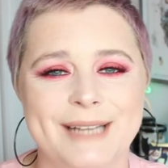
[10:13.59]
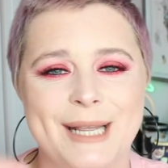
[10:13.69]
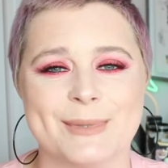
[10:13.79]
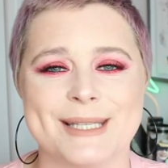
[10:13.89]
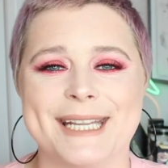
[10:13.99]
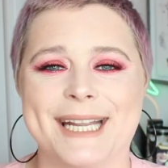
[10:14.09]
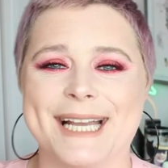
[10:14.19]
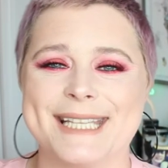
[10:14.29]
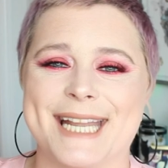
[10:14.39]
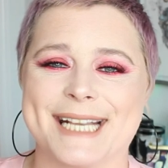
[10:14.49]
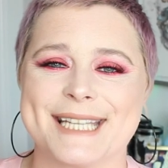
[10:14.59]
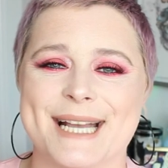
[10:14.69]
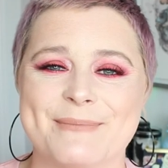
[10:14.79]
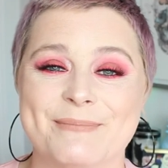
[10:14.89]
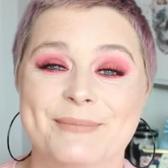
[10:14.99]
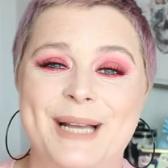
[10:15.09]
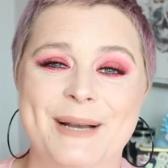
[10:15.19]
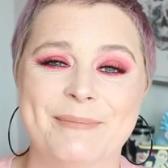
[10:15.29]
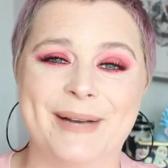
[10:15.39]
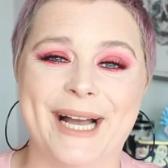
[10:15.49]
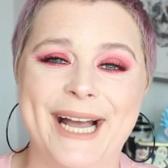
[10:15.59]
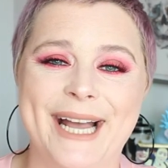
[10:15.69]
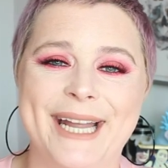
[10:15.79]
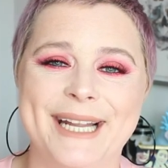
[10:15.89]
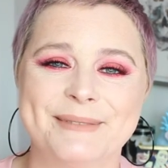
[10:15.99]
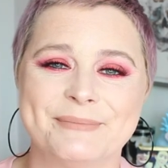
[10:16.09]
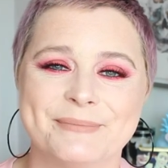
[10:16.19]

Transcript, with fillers: and we'll see you guys next time. Bye.